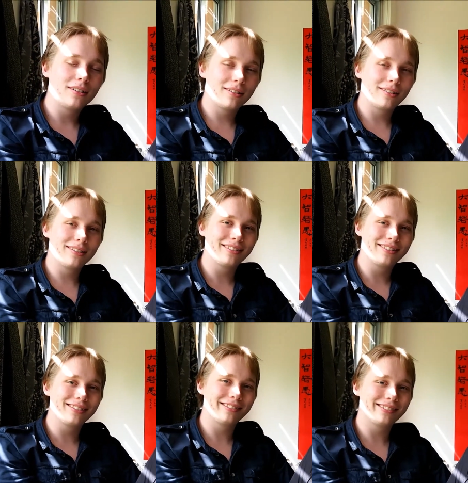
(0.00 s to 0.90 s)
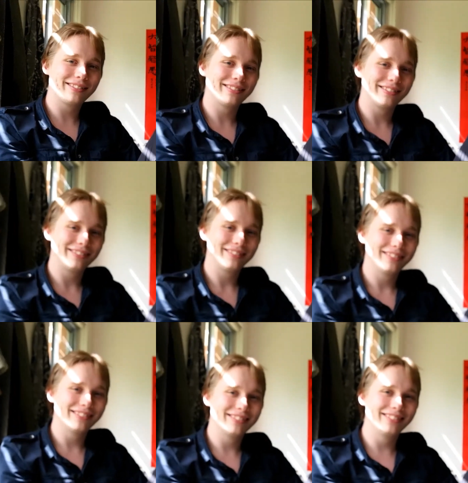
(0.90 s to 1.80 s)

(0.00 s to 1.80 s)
No one is speaking in this clip.